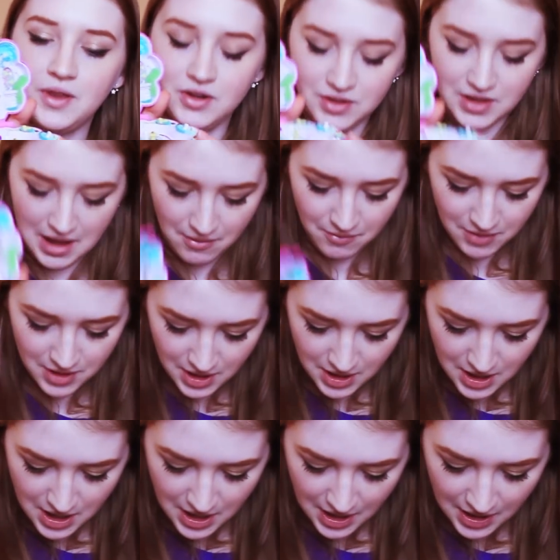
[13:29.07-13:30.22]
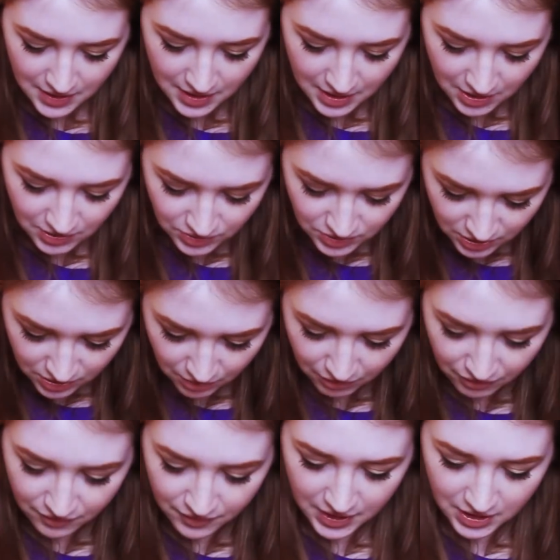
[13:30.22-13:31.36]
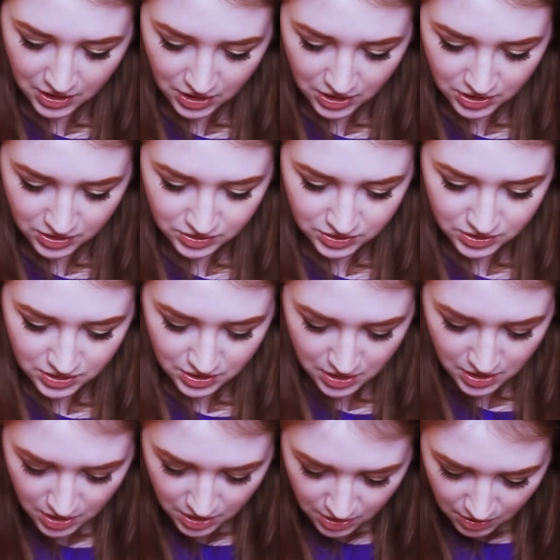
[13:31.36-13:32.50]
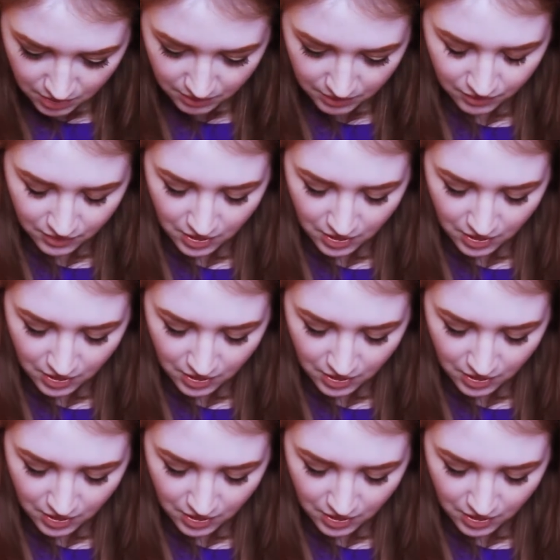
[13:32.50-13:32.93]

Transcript: there's that one. And then here's the little figures. We've